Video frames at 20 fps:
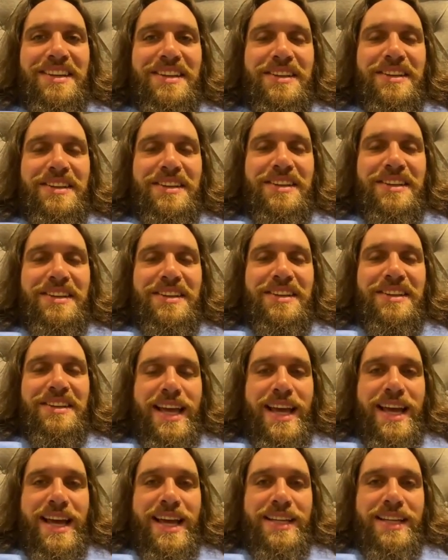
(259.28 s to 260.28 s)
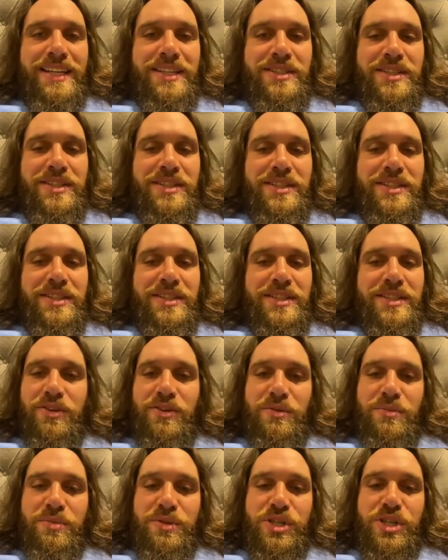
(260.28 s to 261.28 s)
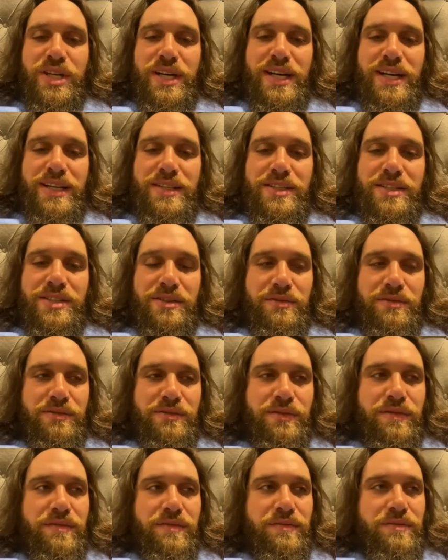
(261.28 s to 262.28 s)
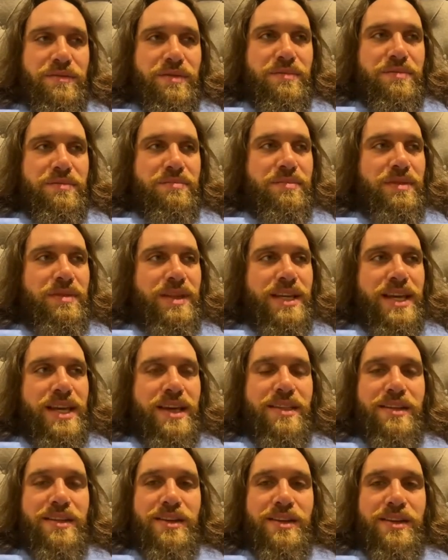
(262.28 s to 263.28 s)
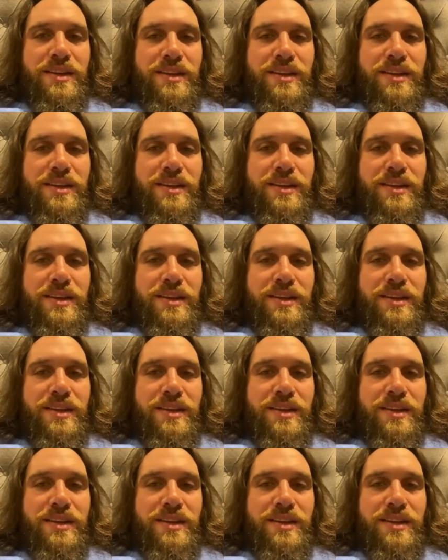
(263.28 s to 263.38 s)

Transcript: You get like added to the group chats of like the